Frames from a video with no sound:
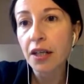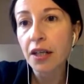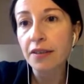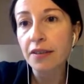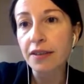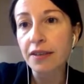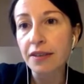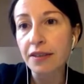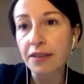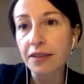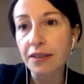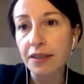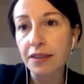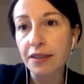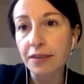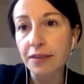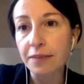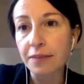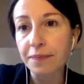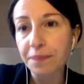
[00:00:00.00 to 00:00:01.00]
This
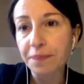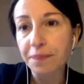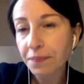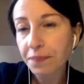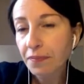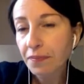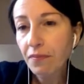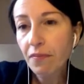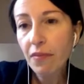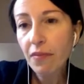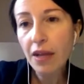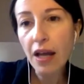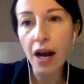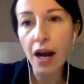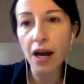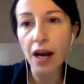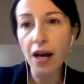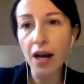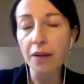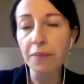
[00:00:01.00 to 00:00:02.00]
is
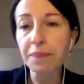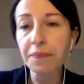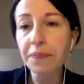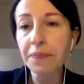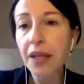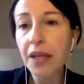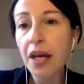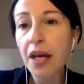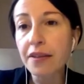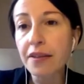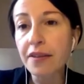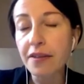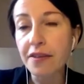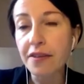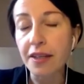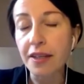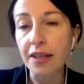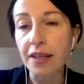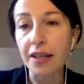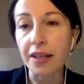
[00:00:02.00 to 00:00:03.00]

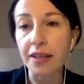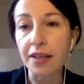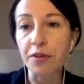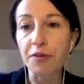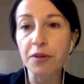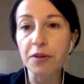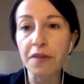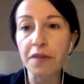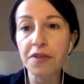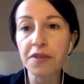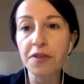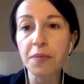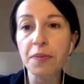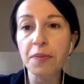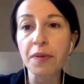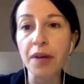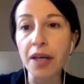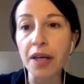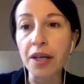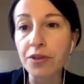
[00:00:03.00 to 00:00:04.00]
the first
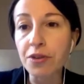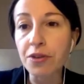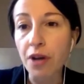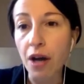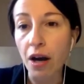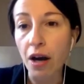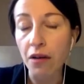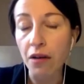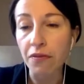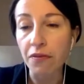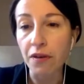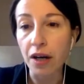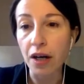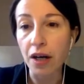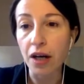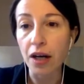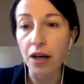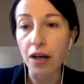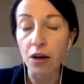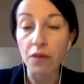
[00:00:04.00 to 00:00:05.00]
page of
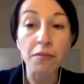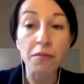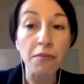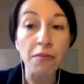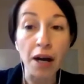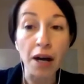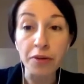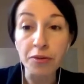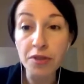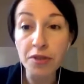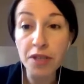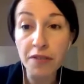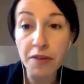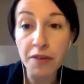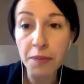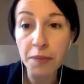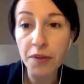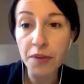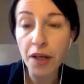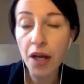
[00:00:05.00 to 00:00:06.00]
a
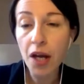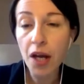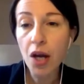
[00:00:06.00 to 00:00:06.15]
manuscript,